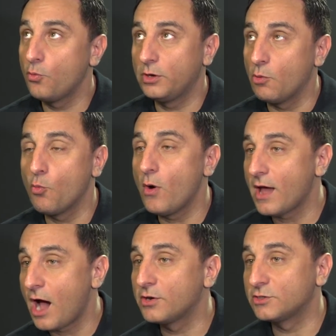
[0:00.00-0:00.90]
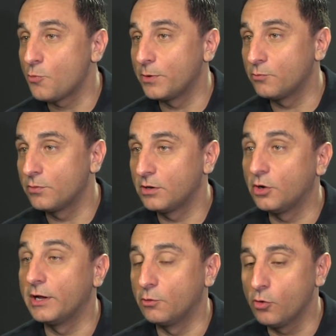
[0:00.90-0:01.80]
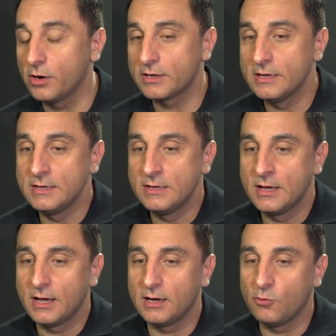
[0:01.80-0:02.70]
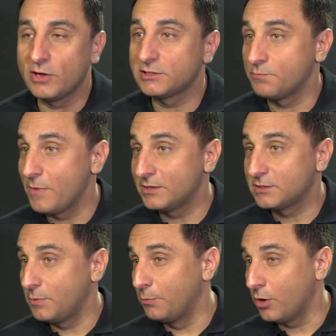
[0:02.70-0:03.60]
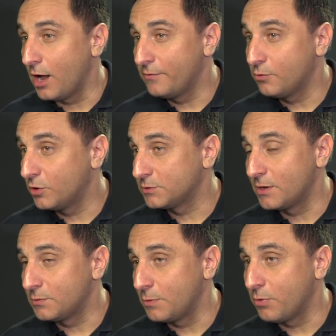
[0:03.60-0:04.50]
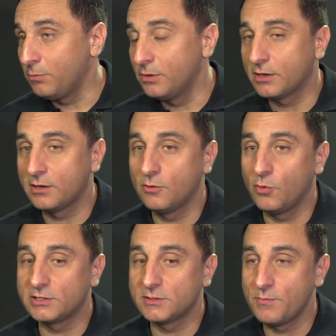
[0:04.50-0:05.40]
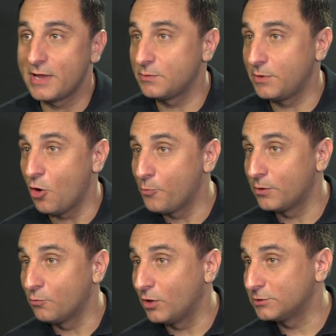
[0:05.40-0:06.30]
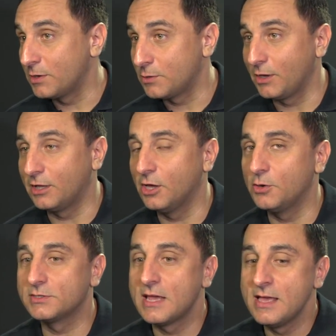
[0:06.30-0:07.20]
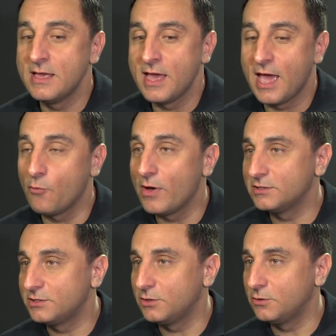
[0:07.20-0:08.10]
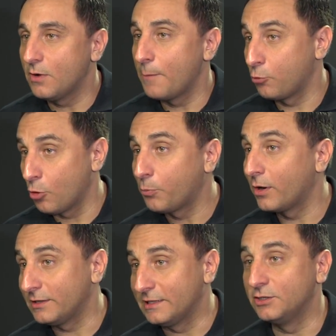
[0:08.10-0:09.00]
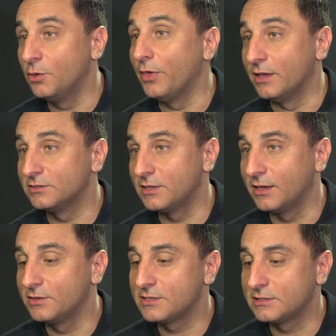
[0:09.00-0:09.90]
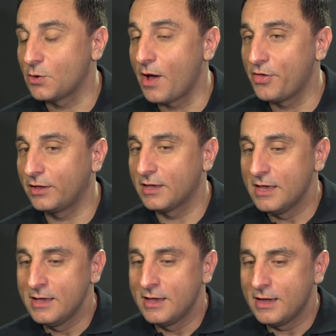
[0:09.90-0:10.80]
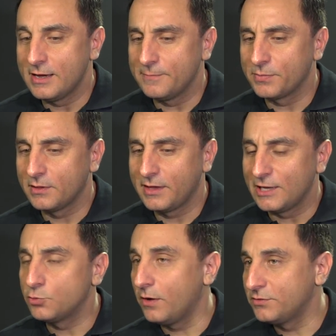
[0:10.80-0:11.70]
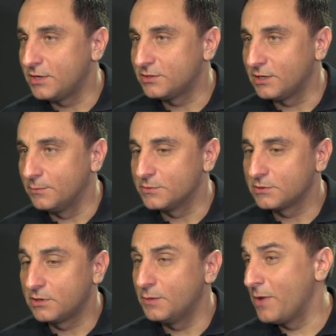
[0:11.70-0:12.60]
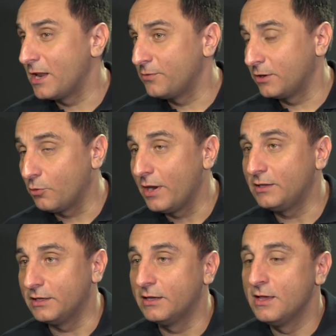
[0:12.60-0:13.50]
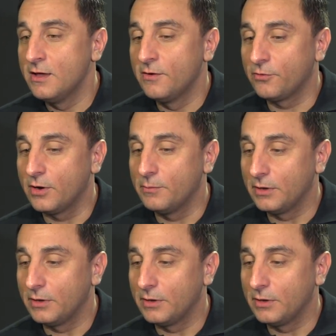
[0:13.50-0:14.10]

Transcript: you know what how does open learning work uh, what's meant to be private, what's meant to be public, what's meant to be open, what's meant to be closed, and when to appropriately do these things. And so I think um, K 12 systems could benefit greatly from